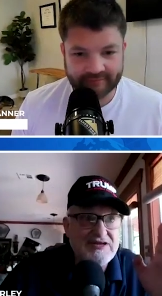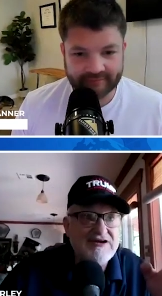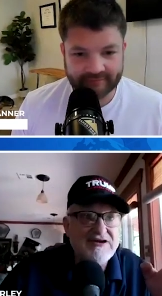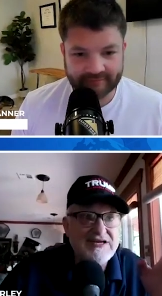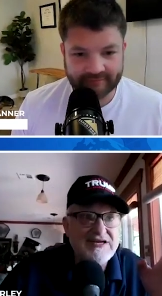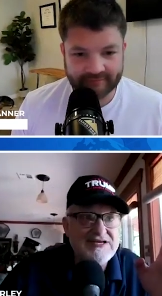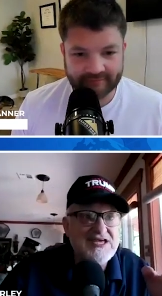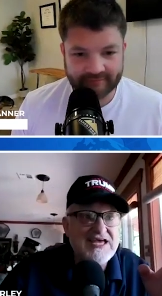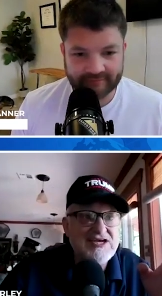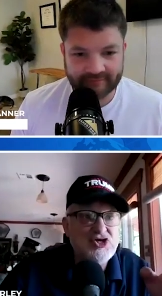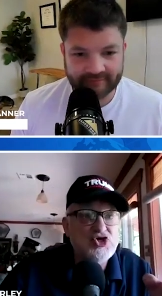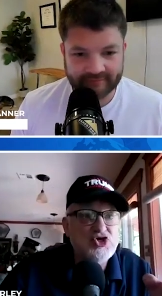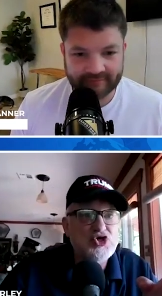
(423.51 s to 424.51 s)
Speaker 1: there is a
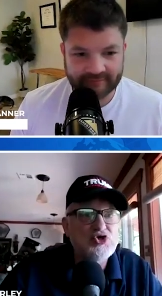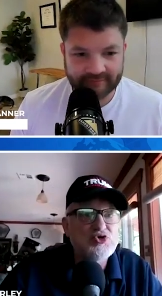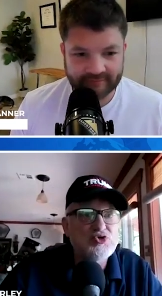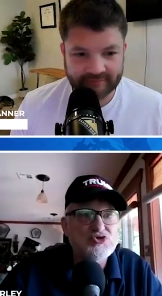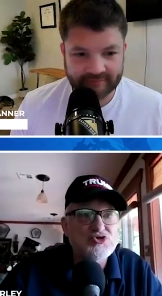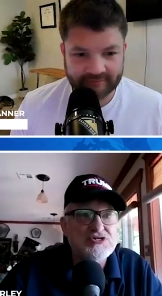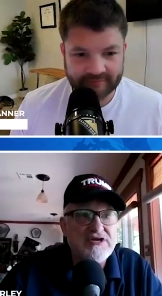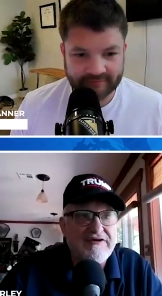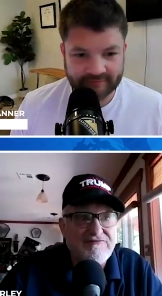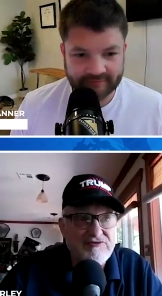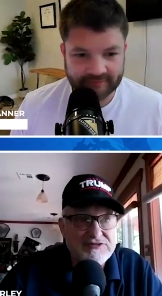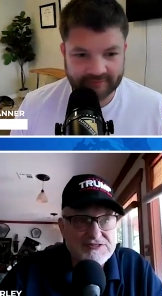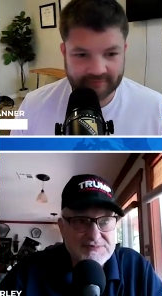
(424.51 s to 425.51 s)
huge
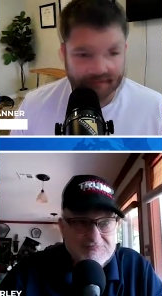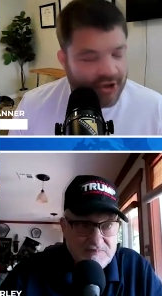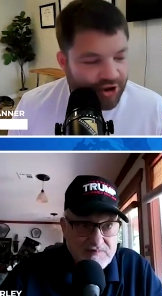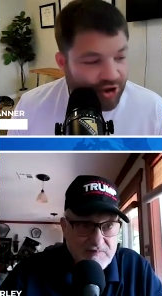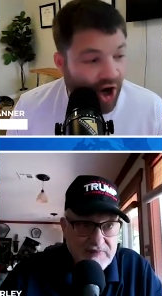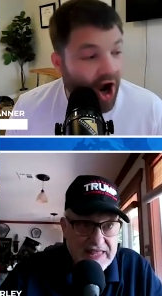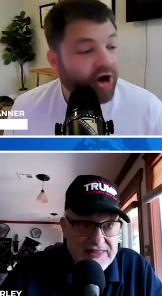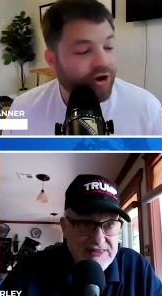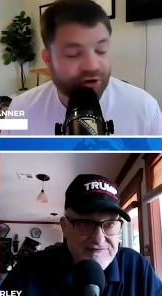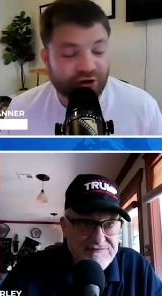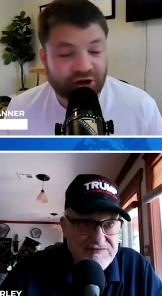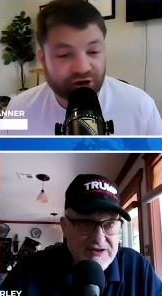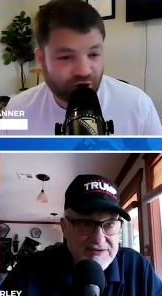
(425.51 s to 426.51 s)
difference.
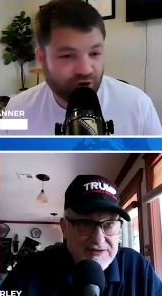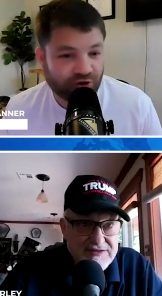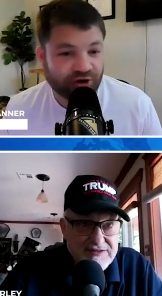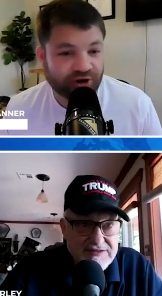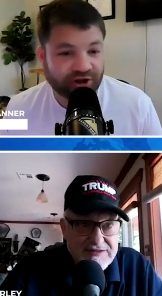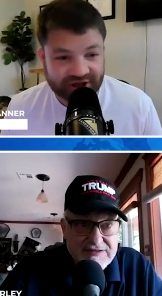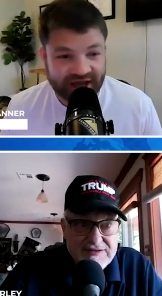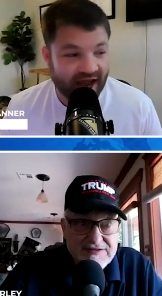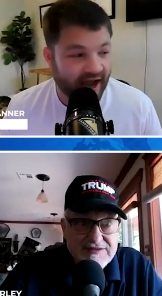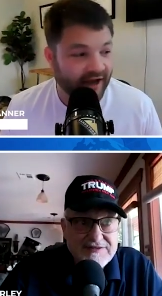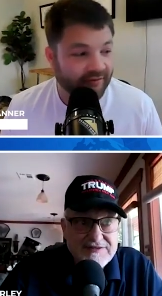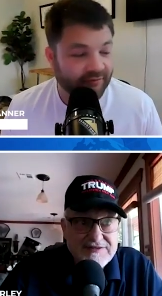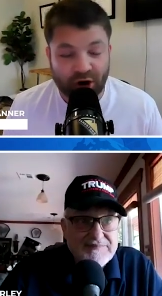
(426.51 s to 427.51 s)
Speaker 2: Shocker that journalists
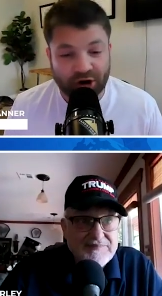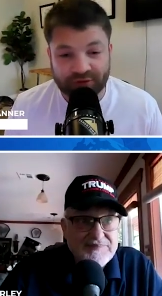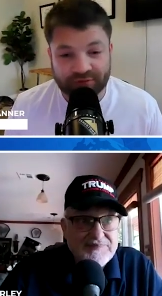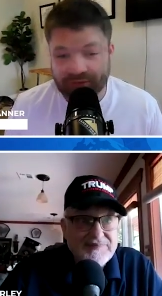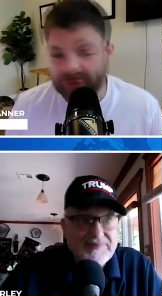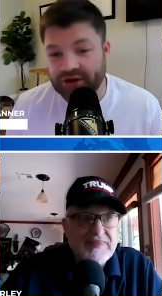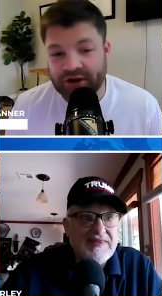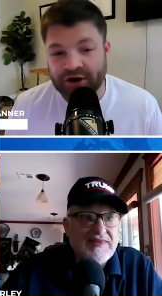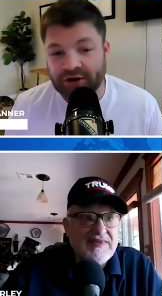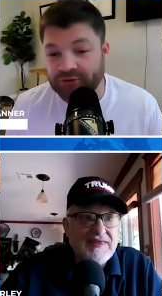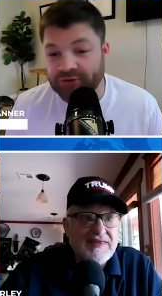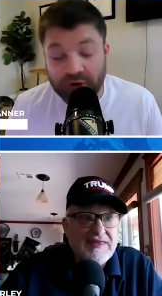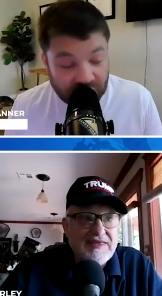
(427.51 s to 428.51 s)
can't aren't you
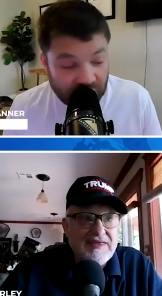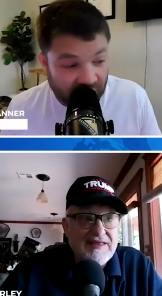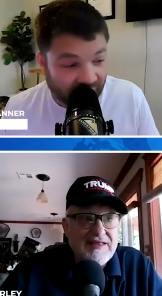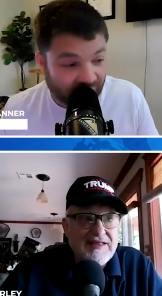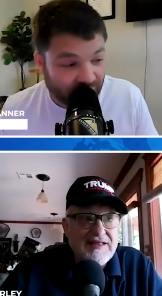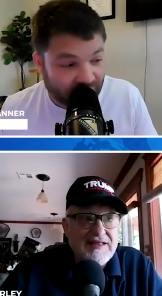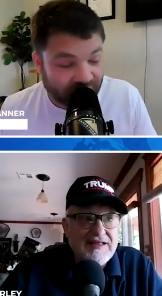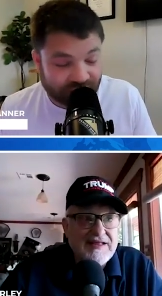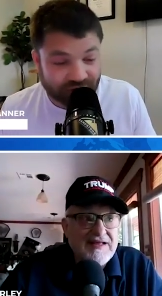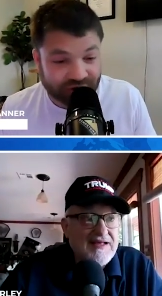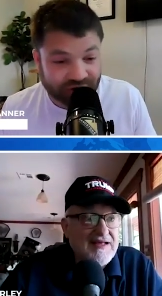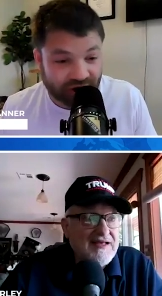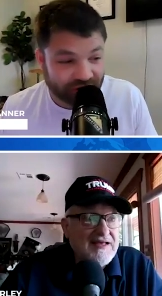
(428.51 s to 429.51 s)
know don't do enough
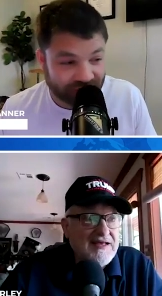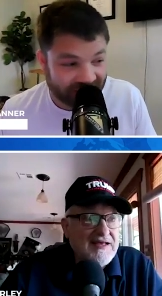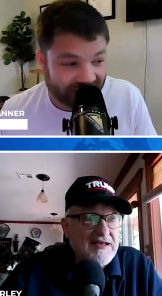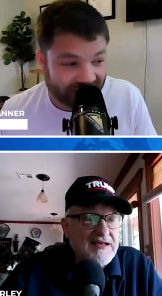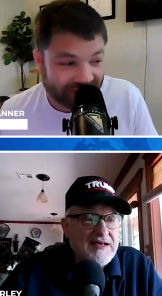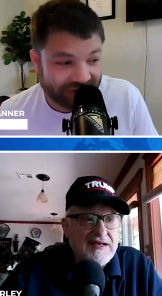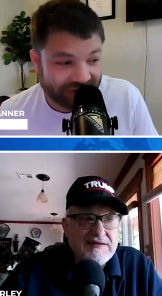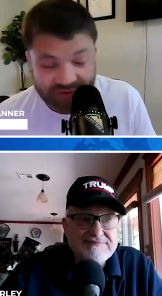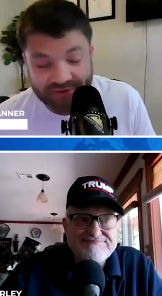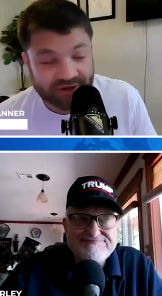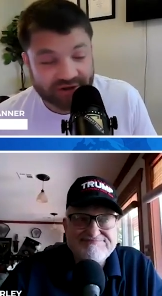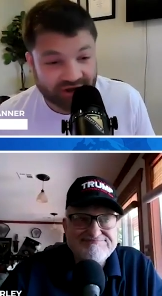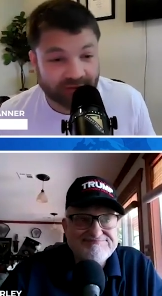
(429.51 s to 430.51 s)
research to understand the difference
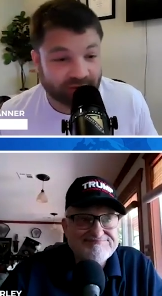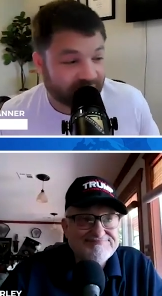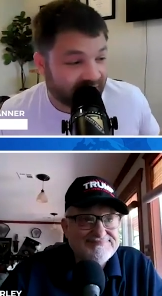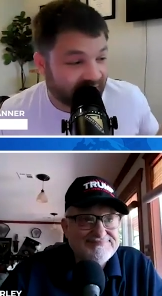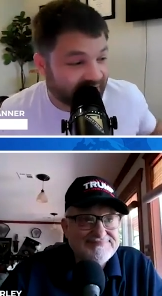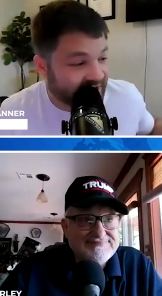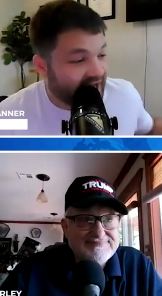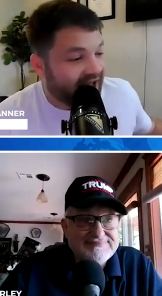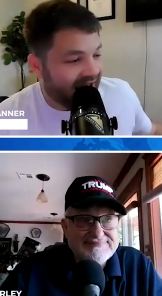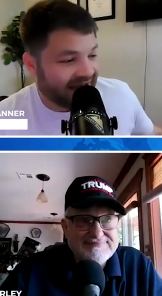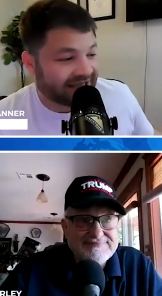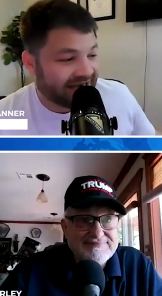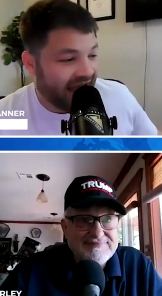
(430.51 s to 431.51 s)
between subsidies and